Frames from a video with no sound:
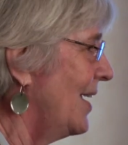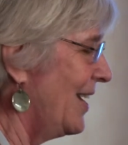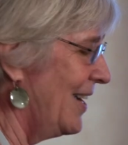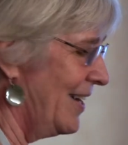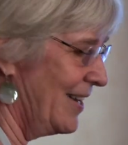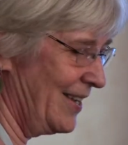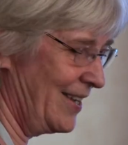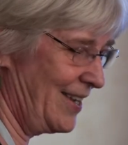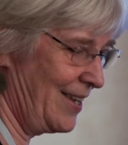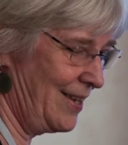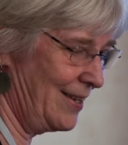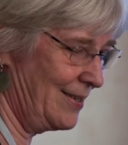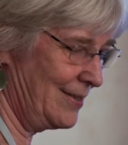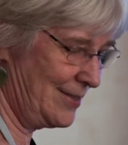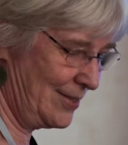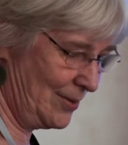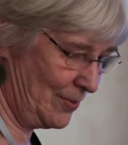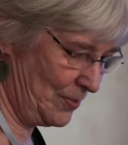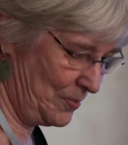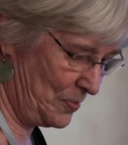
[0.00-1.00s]
uh, and
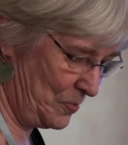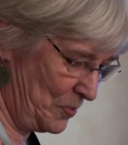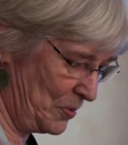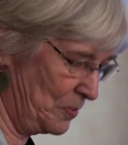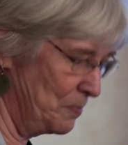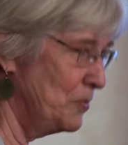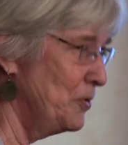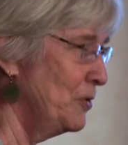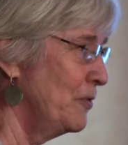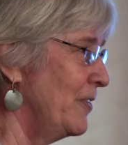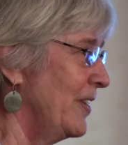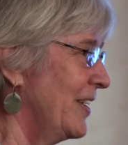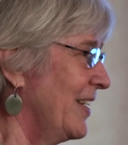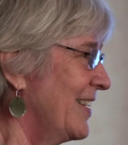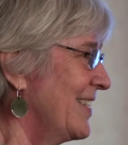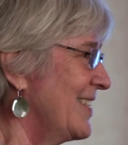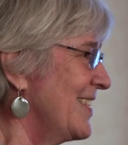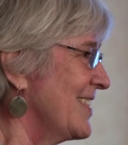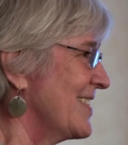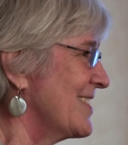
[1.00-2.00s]
so we're moving
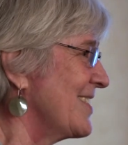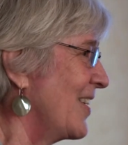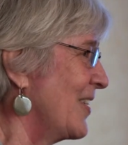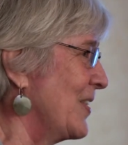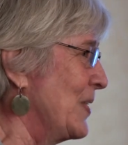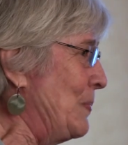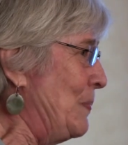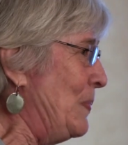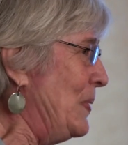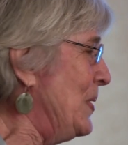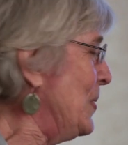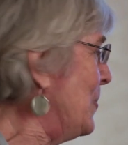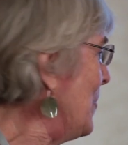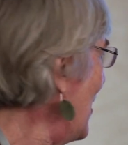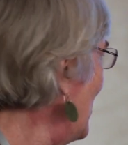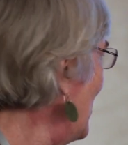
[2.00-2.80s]
in this RNP